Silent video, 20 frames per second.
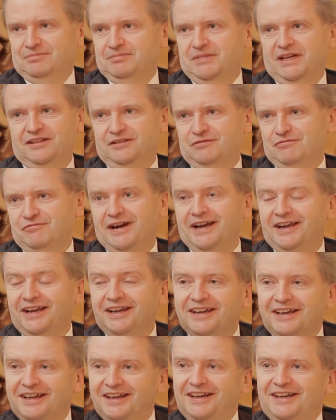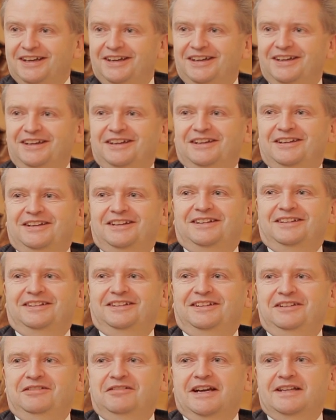by the way, the
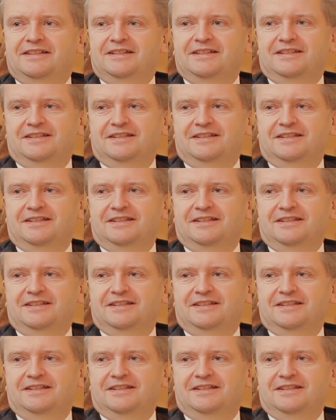US